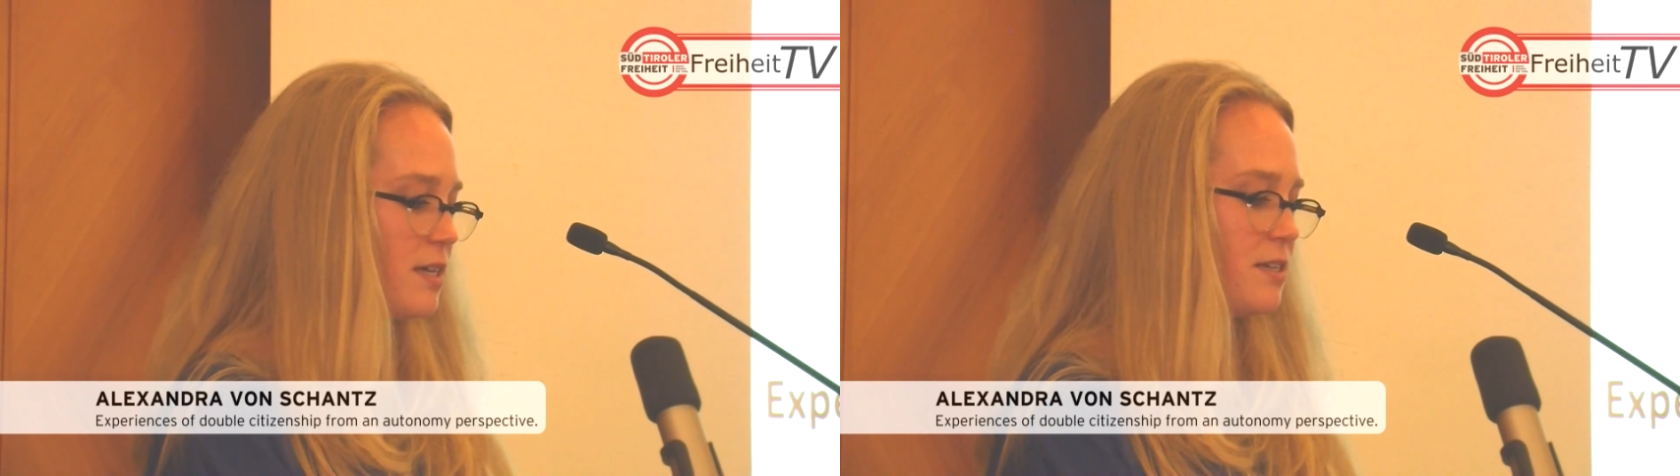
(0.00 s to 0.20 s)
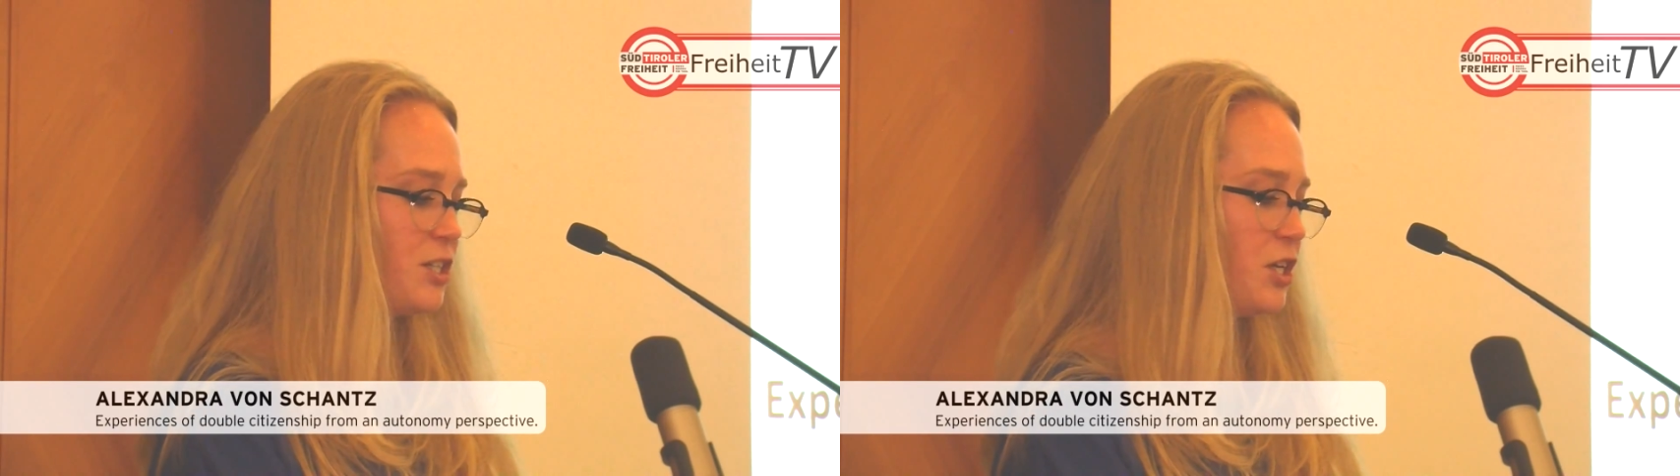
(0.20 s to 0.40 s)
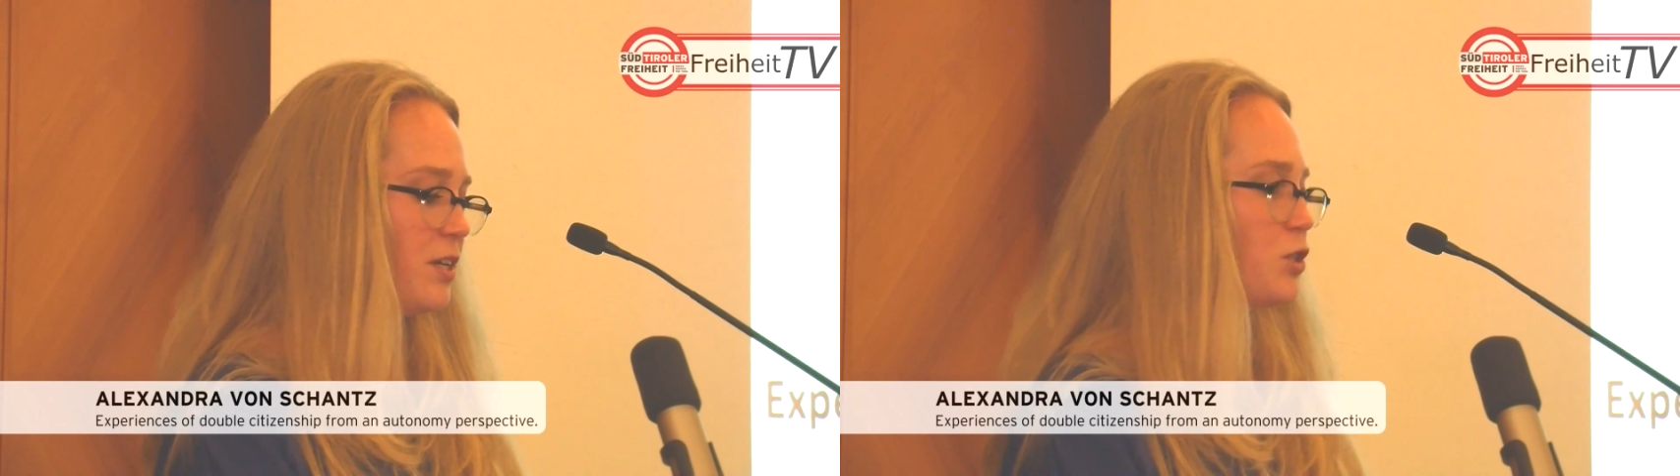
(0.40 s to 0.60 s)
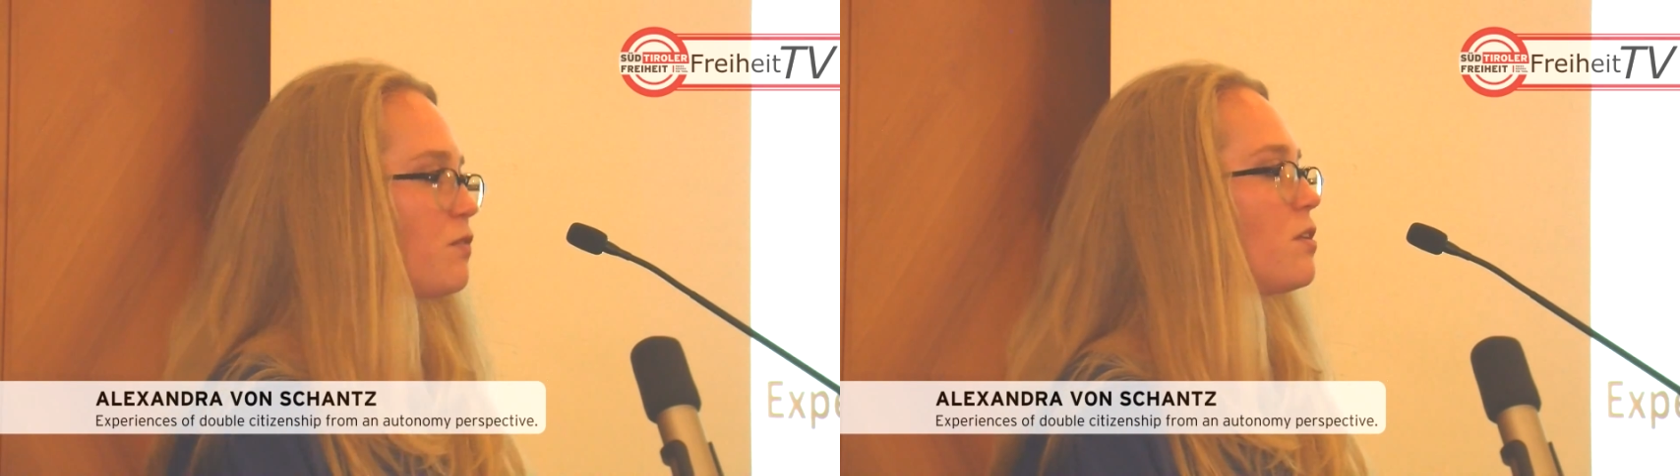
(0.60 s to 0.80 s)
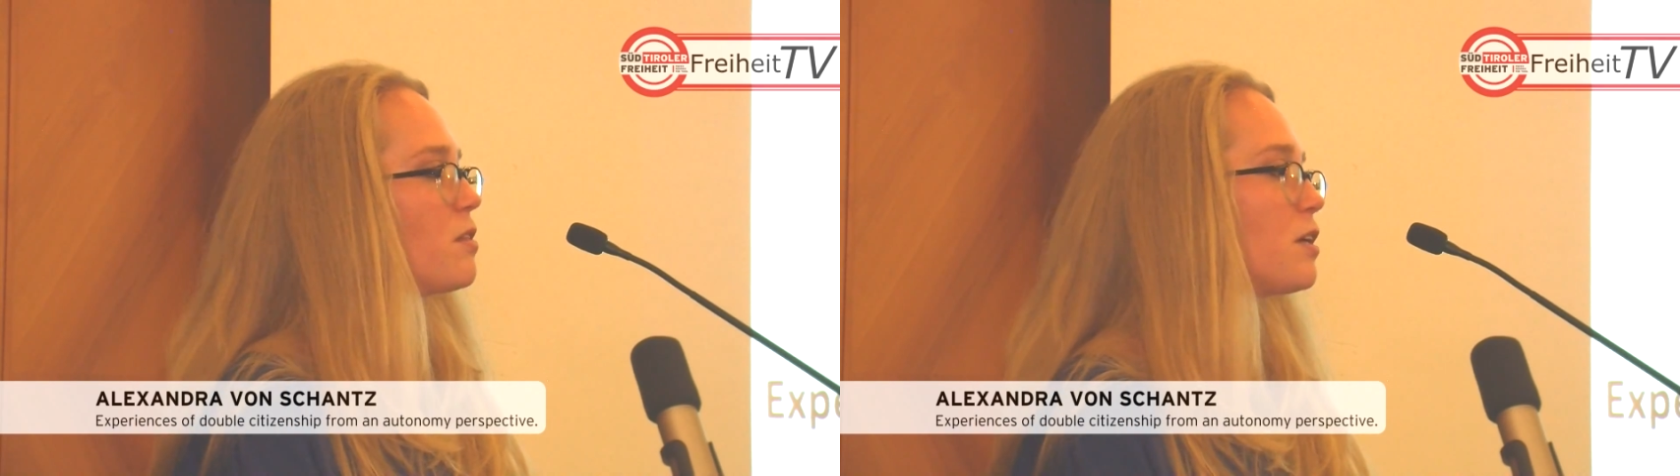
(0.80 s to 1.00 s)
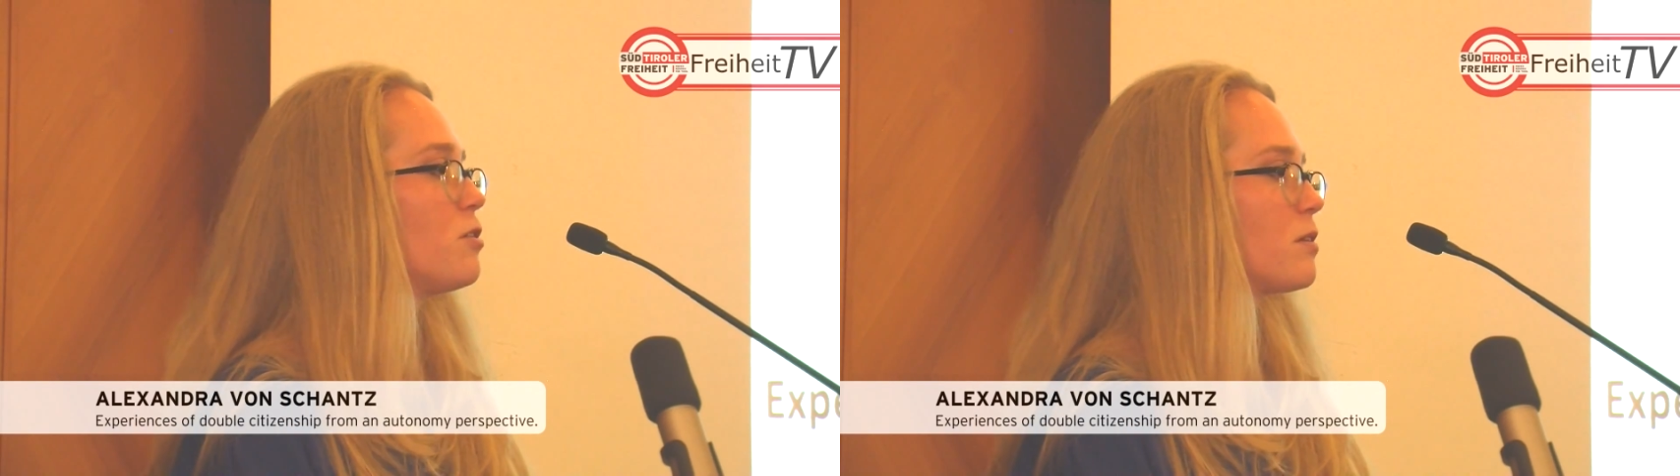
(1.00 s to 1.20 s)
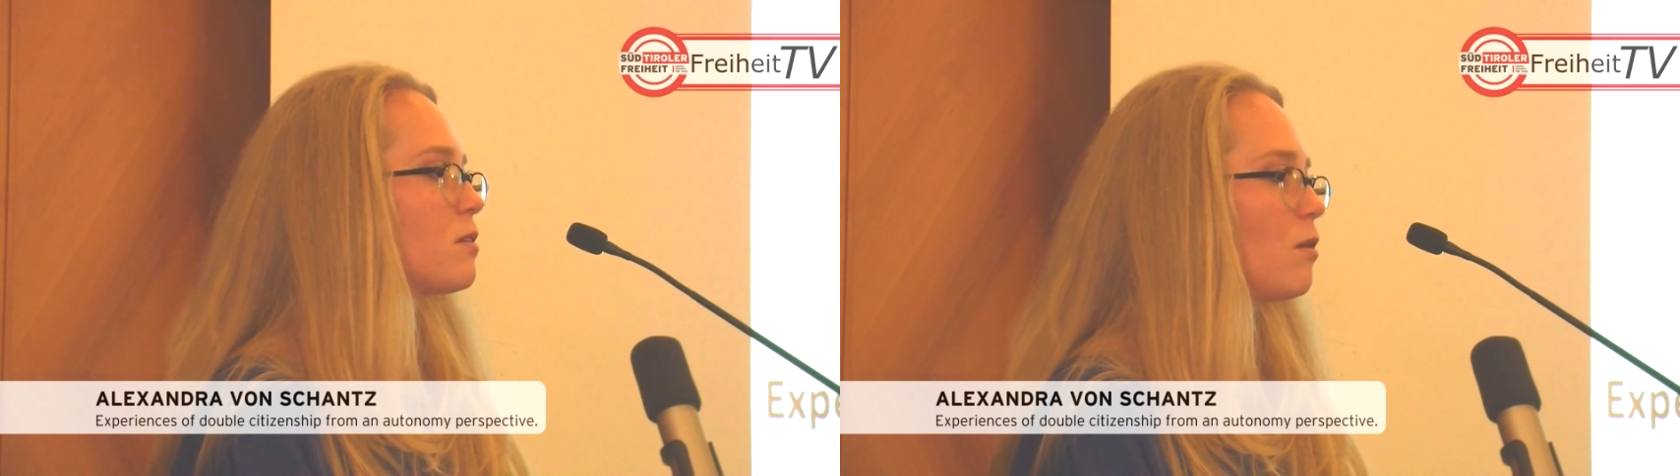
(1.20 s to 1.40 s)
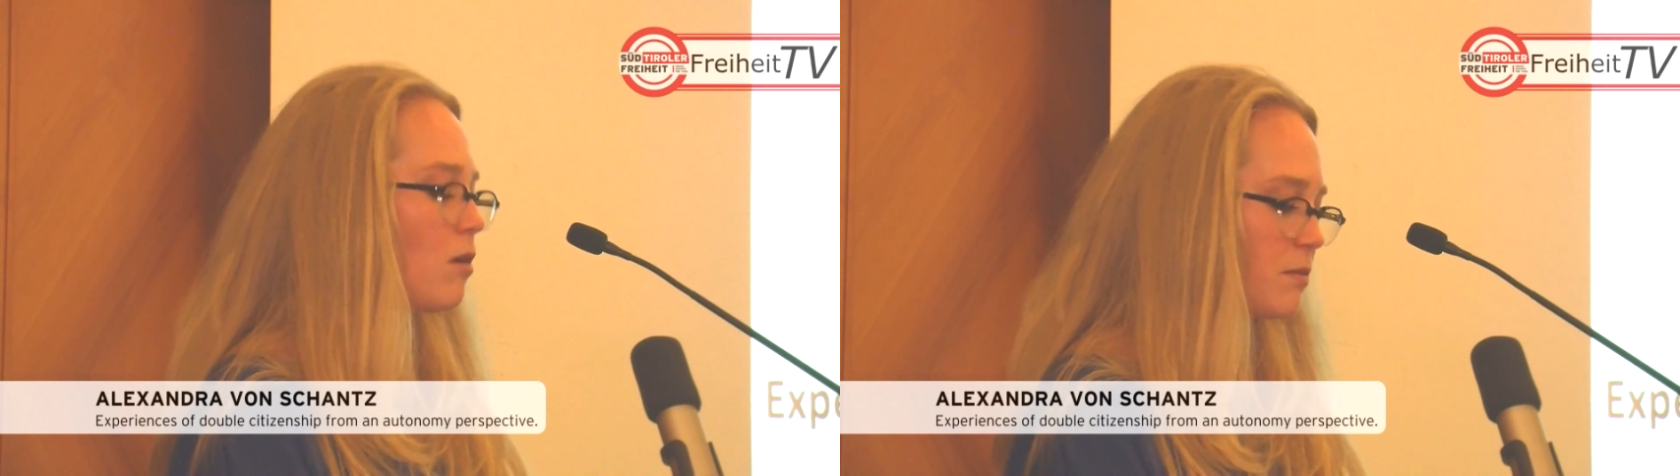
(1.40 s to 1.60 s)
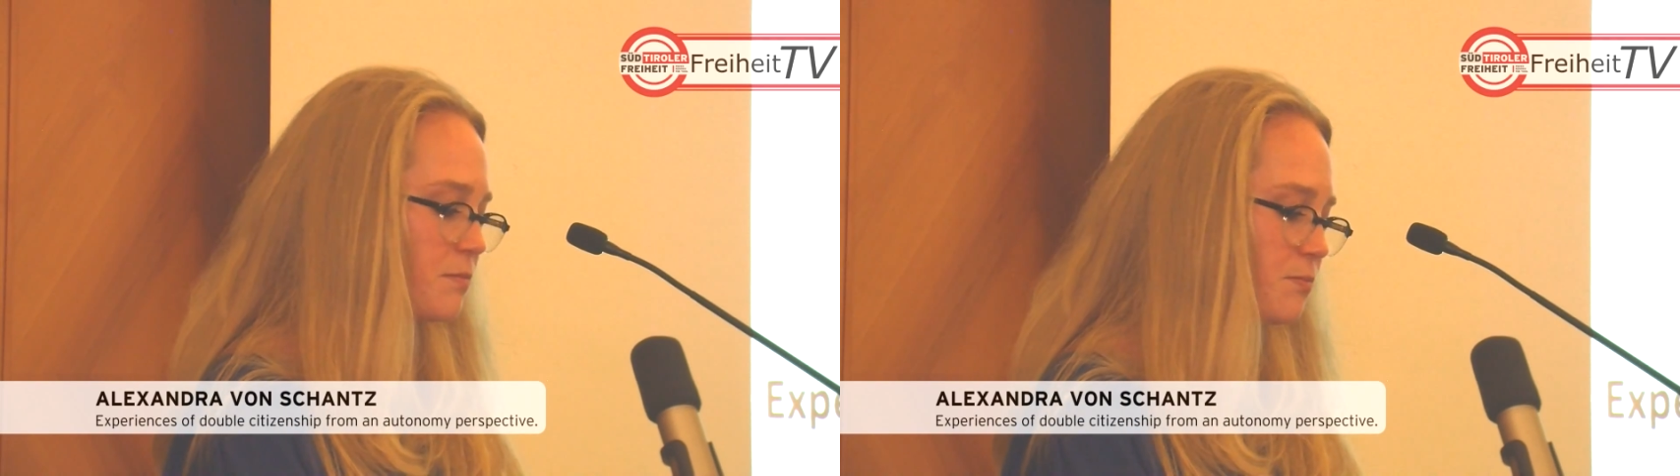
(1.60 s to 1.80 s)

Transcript: in a change of the current law.